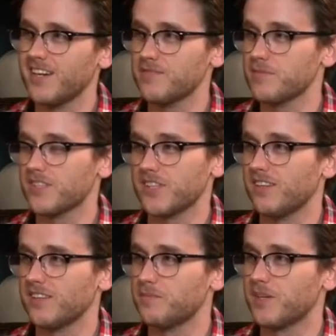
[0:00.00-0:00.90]
gave them to
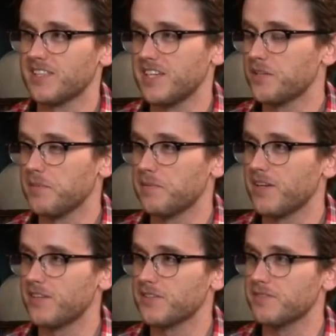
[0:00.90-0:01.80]
Solid because he could make
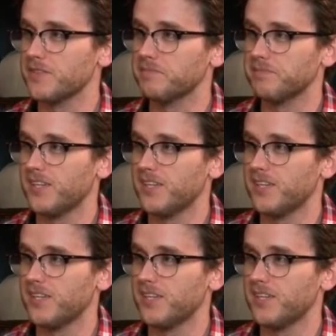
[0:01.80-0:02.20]
better use of them.